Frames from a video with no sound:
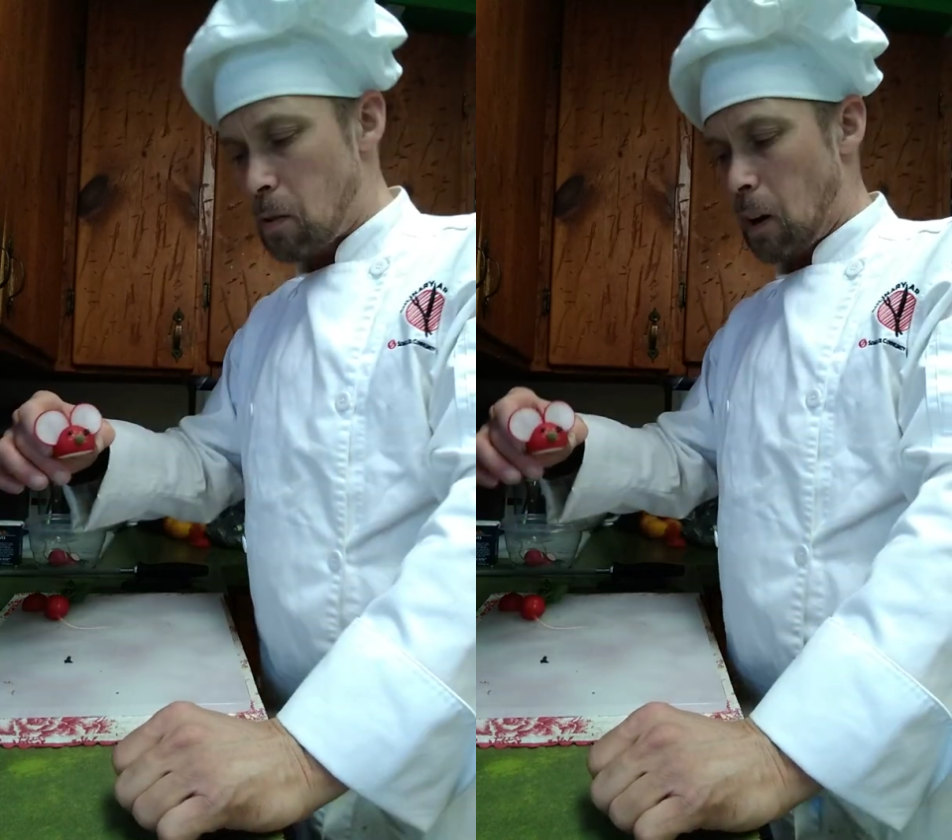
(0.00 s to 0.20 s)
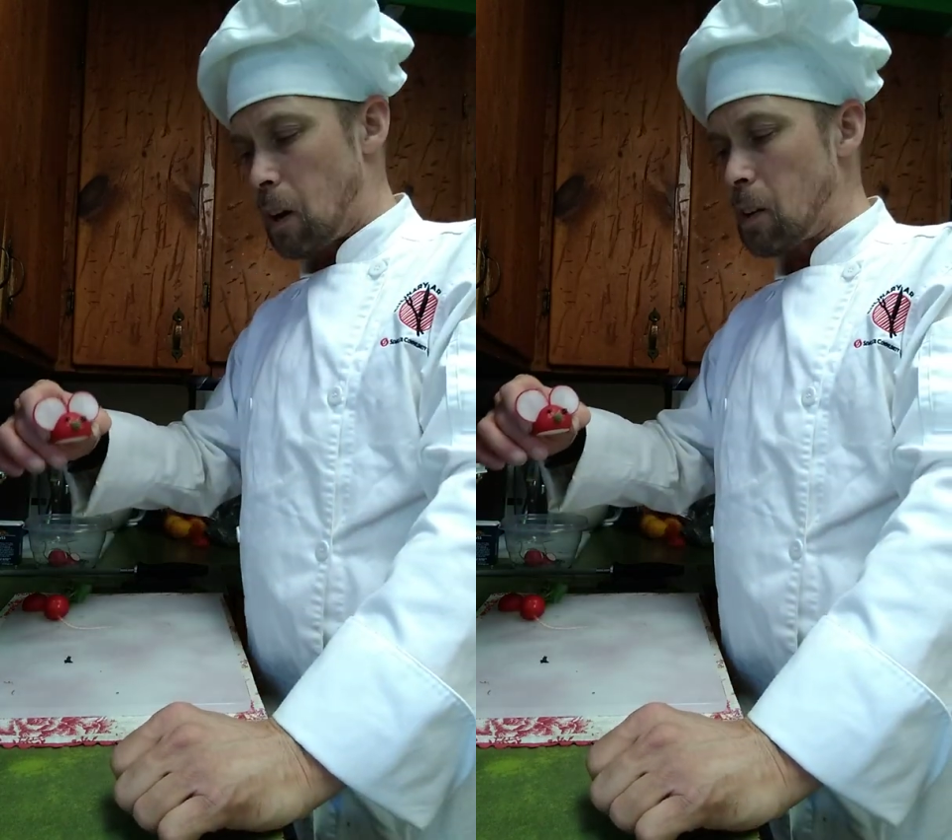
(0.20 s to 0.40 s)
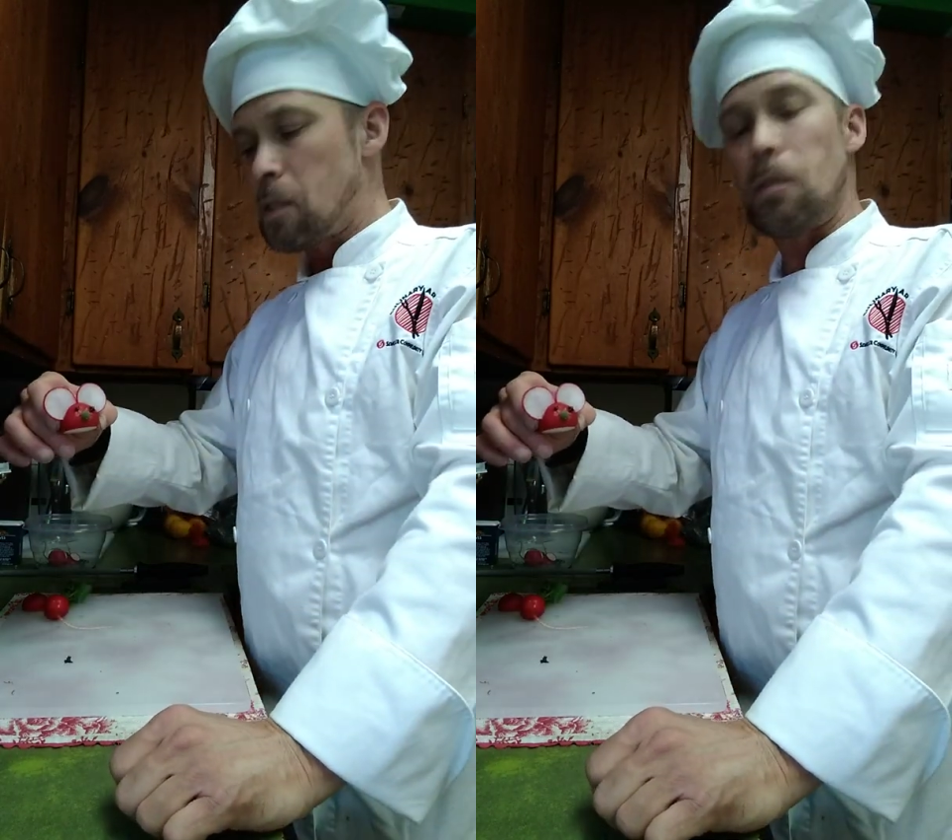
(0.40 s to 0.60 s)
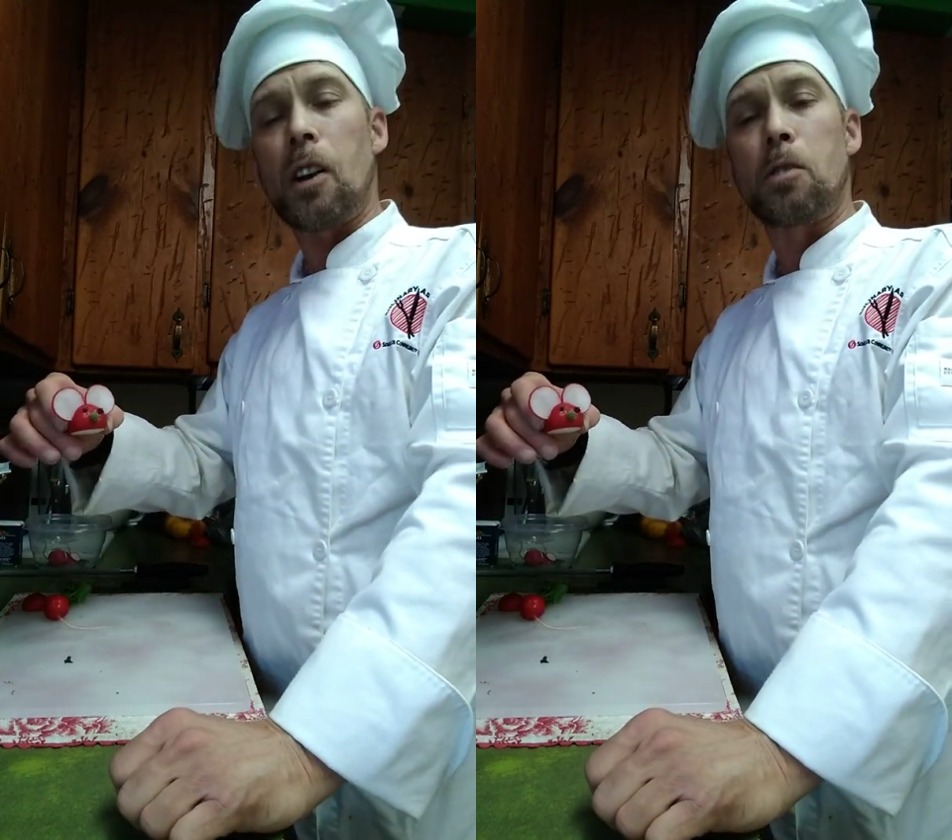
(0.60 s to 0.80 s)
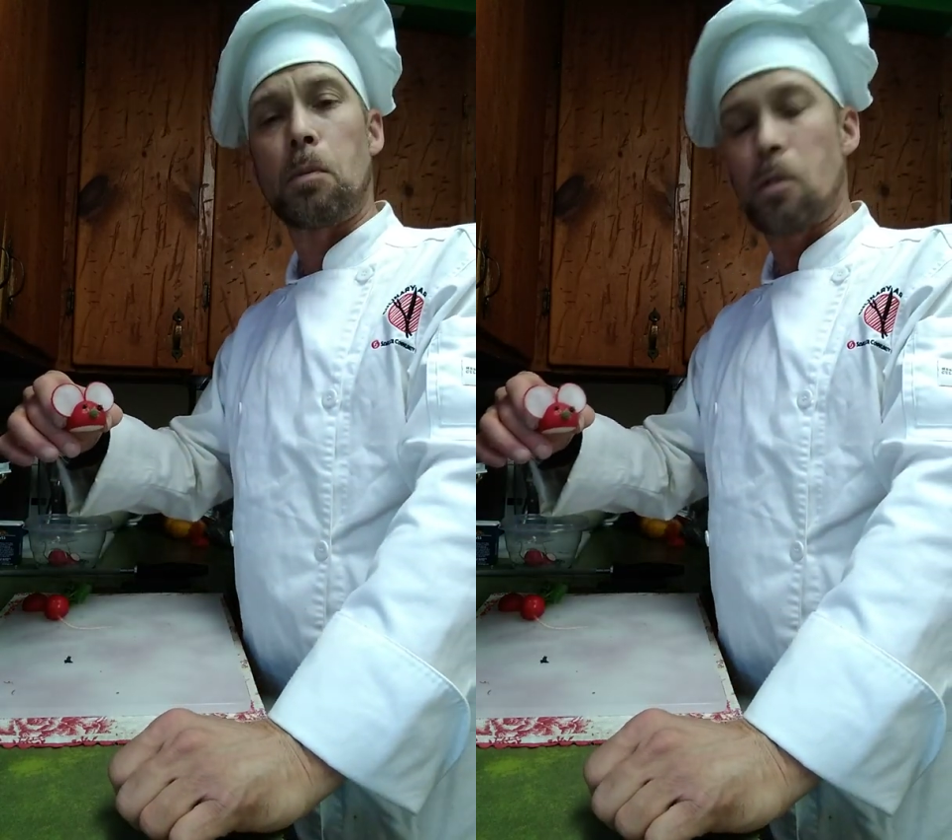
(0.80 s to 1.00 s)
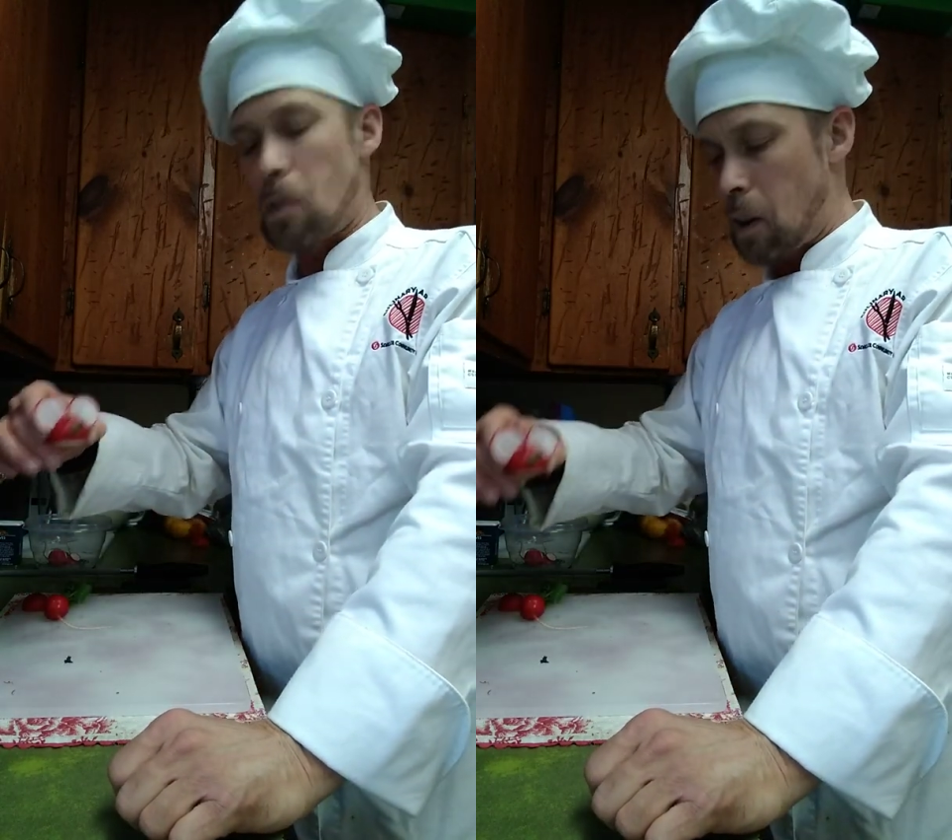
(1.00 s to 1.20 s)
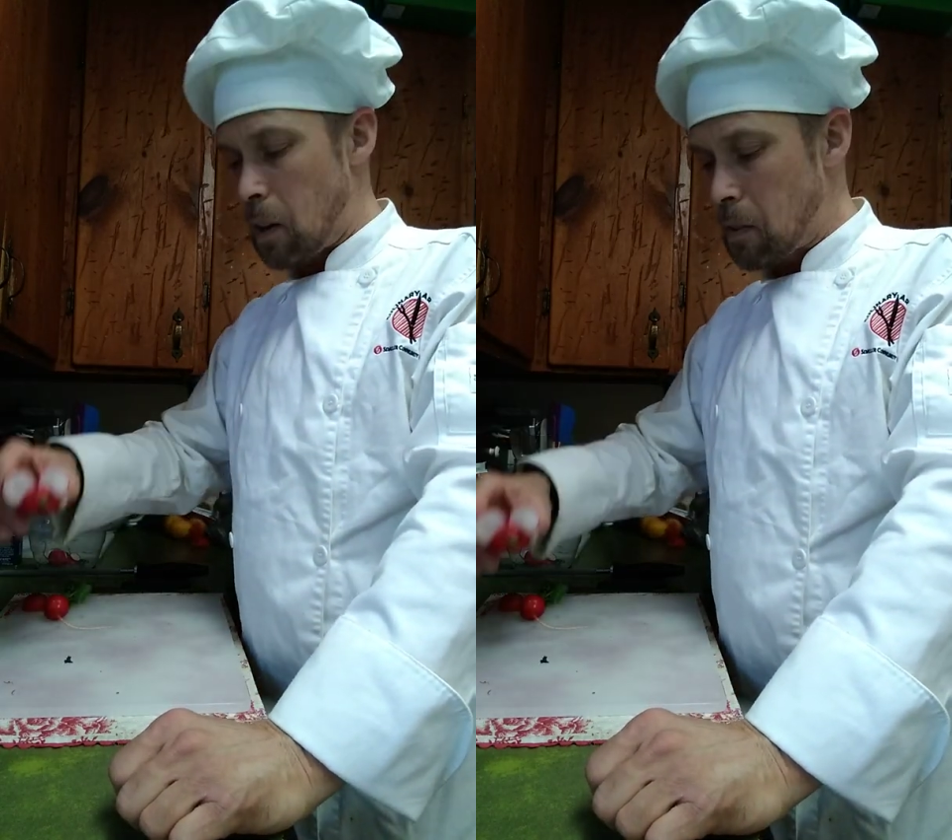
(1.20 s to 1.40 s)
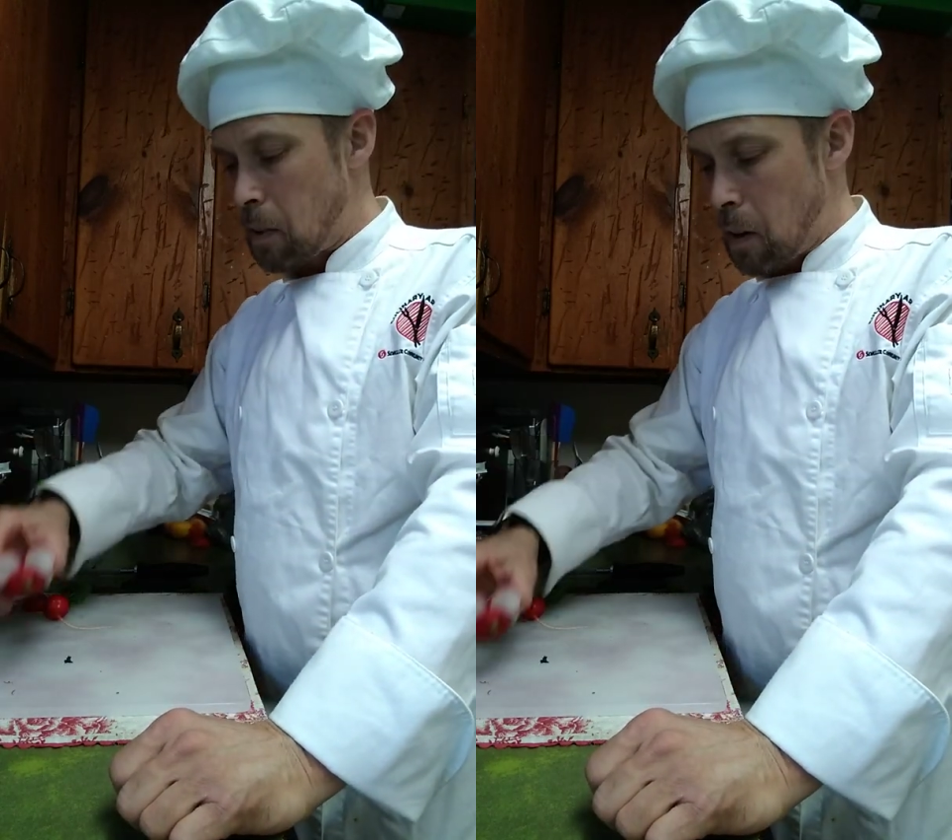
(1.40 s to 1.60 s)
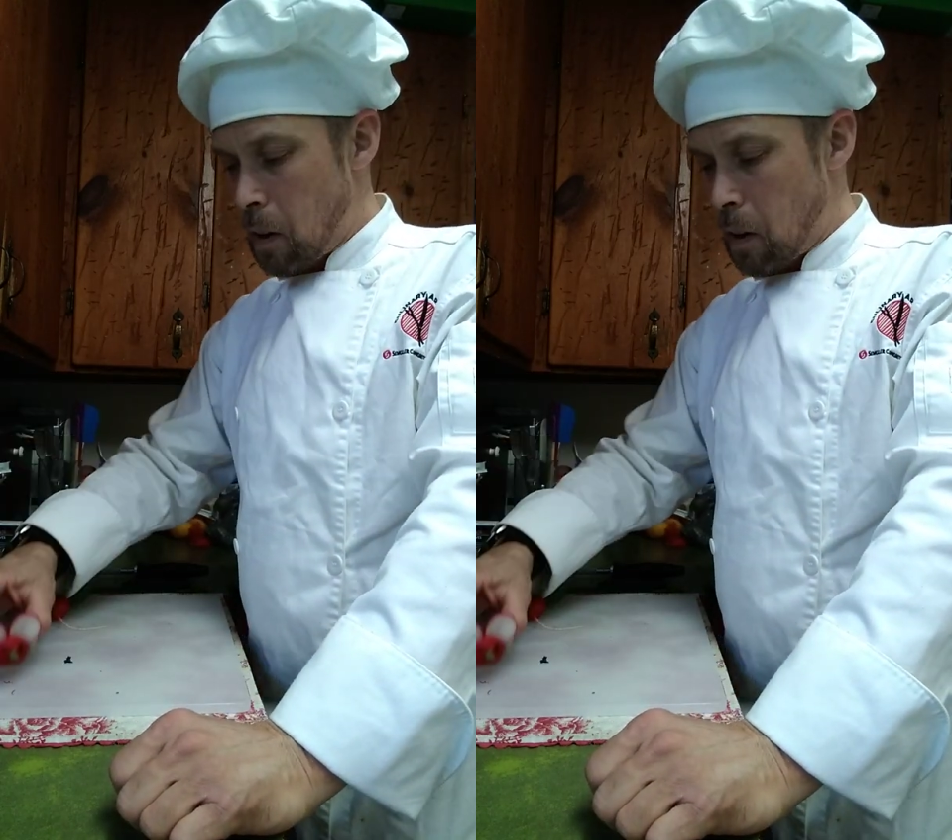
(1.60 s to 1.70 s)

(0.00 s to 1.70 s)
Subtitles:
trays and vegetable trays.